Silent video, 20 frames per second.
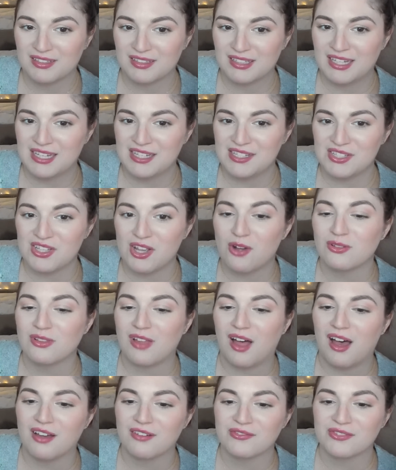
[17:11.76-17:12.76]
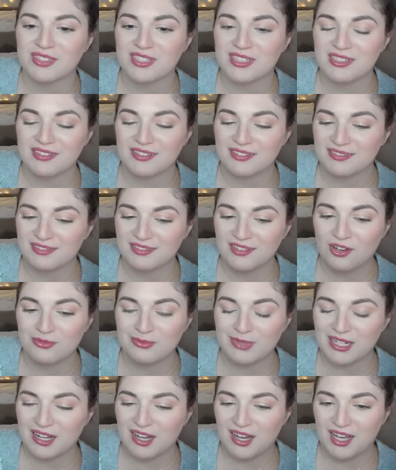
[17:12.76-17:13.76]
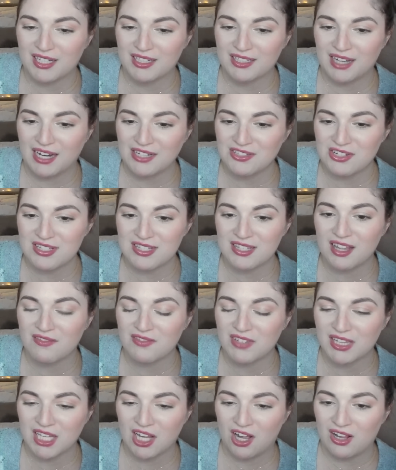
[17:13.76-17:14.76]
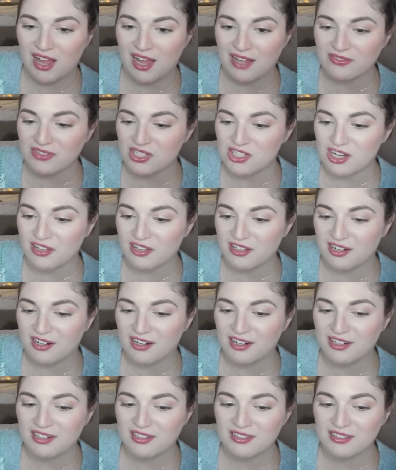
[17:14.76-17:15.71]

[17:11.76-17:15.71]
He's so loved. Oh my god. I just love that they all have each other.